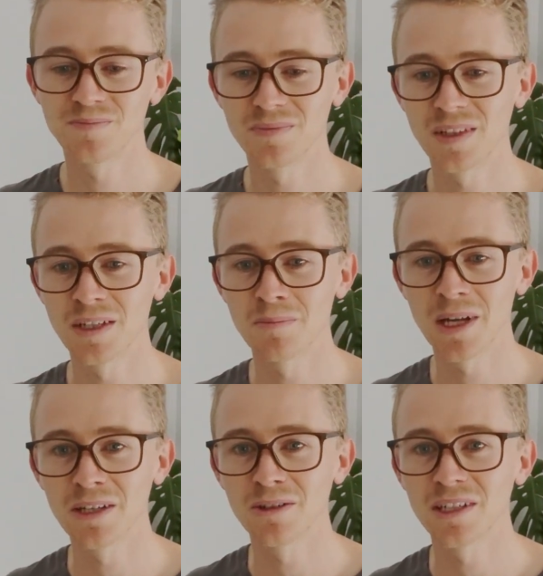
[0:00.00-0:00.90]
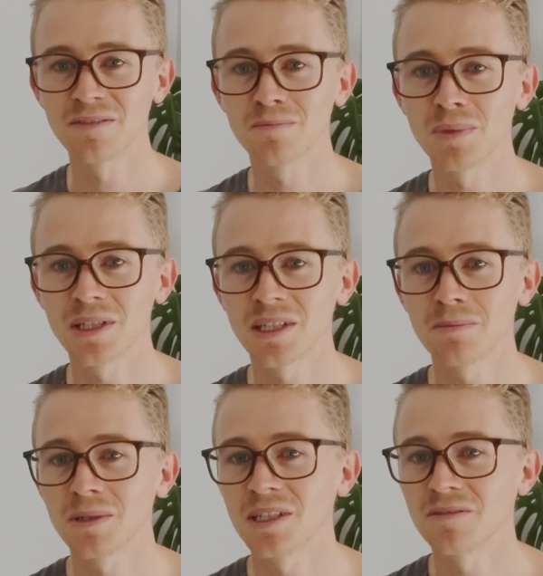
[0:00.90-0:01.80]
you may not even pick
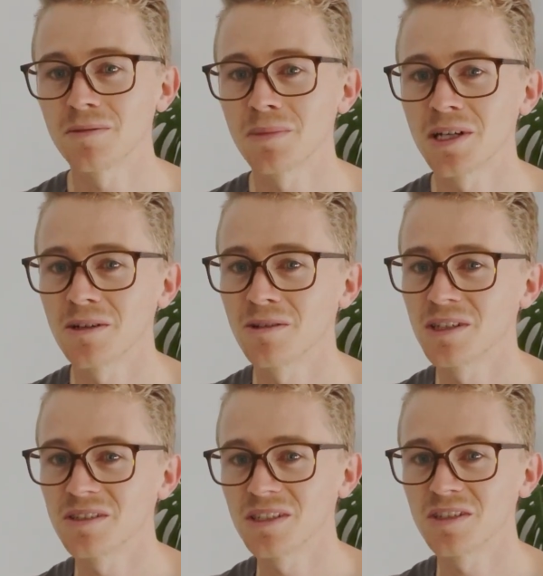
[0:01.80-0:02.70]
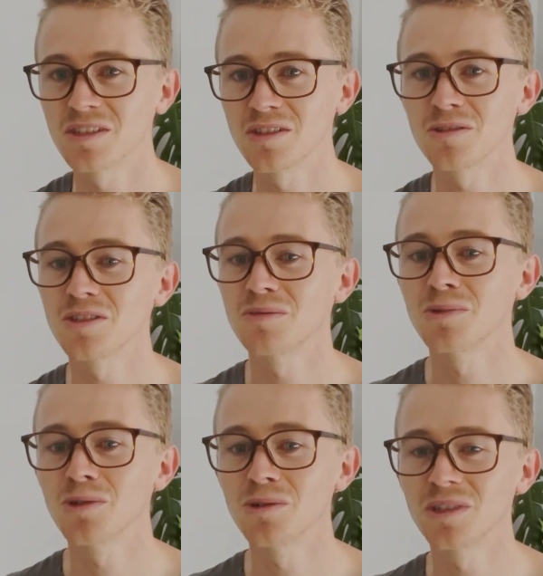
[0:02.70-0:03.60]
up any of the power lines. They're just too
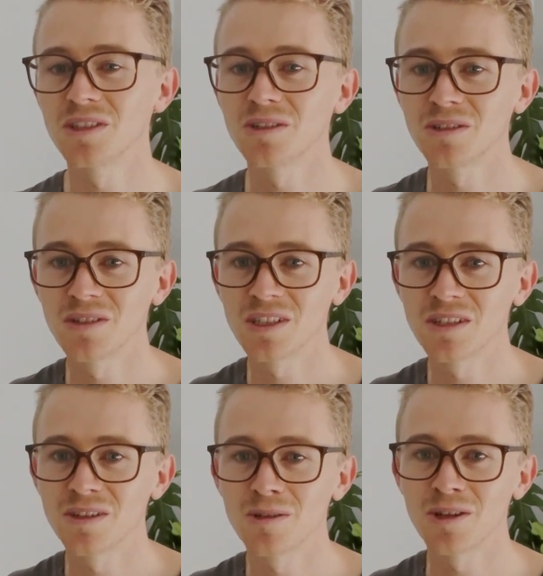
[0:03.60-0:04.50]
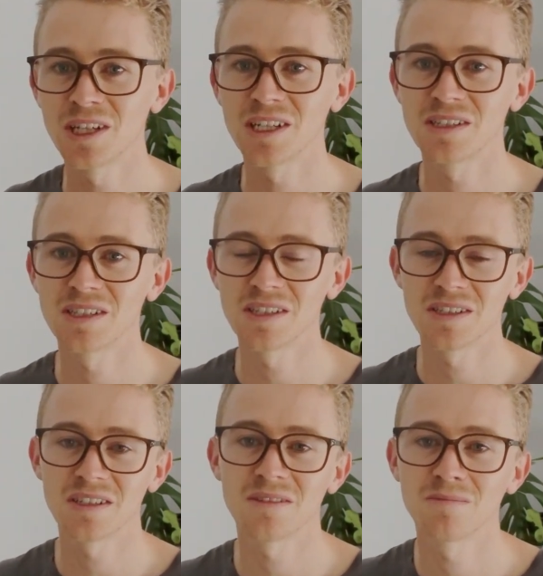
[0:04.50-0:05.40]
small, and the LiDAR
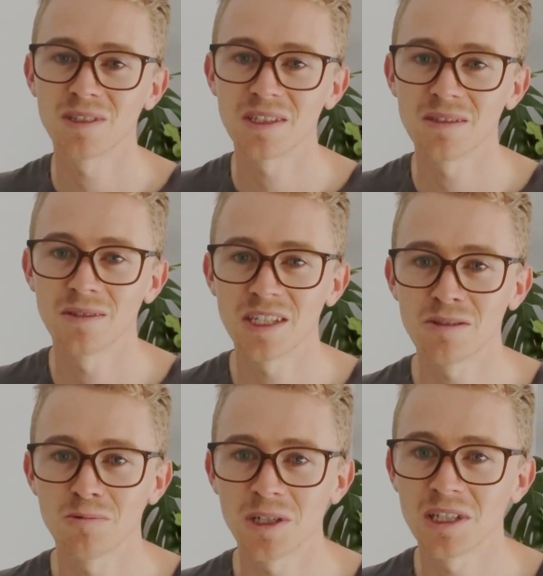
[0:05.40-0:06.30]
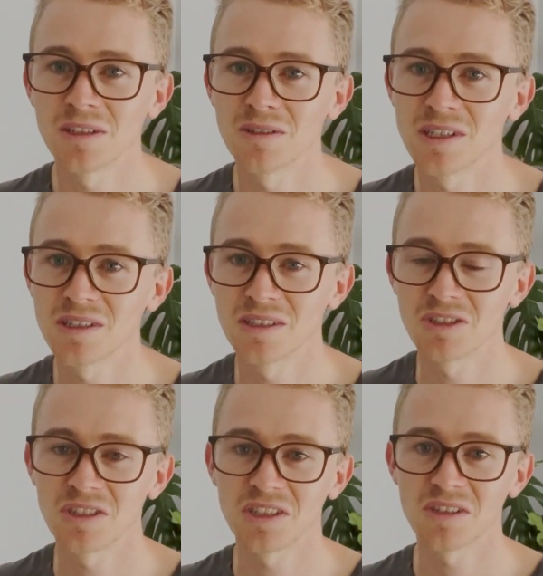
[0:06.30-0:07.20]
sensor doesn't recognize it. It
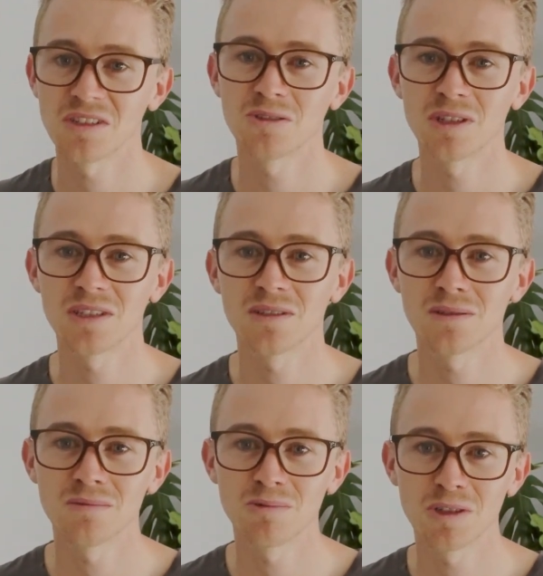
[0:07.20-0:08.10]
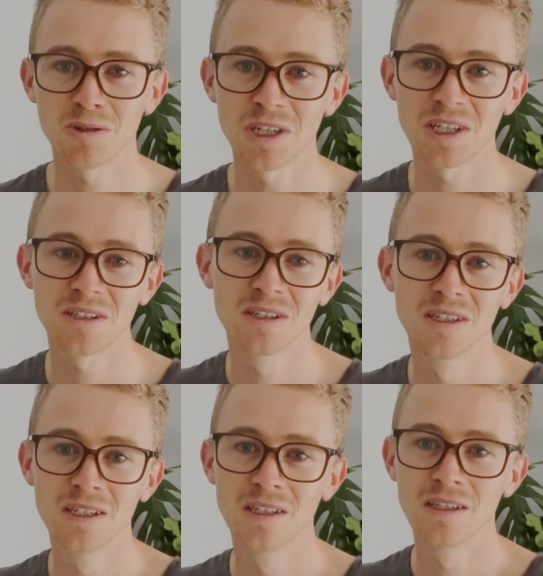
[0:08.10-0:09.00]
just goes straight to the ground.
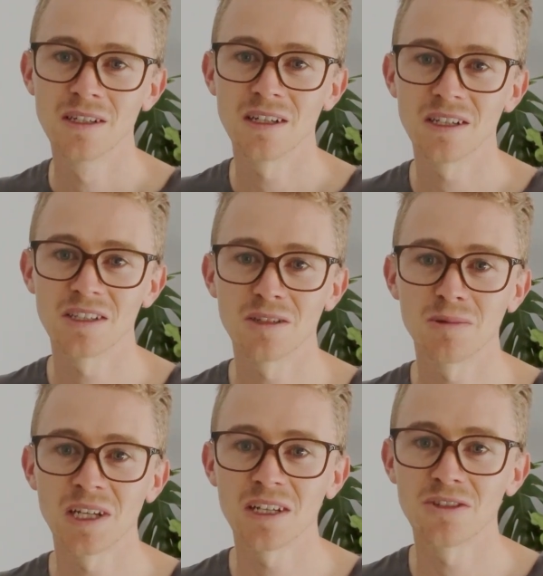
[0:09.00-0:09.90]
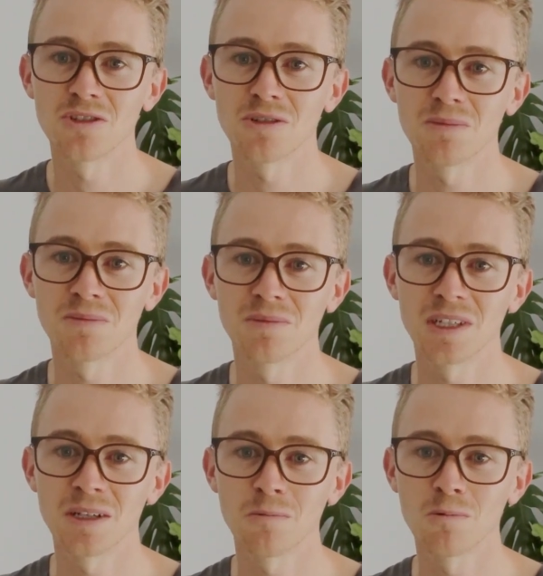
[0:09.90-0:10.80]
So we had a job
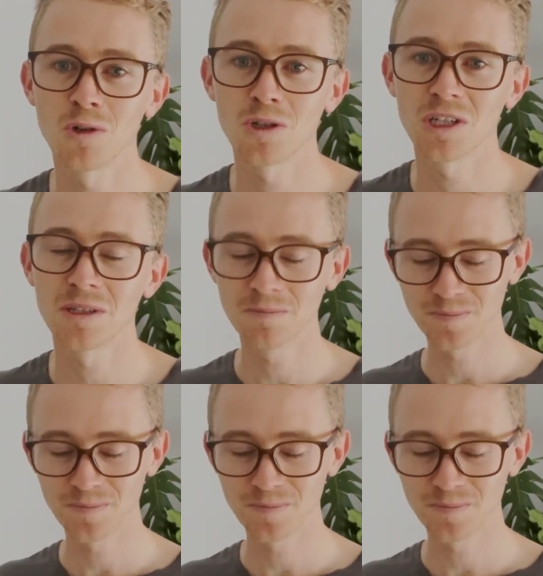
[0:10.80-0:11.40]
in Wagga,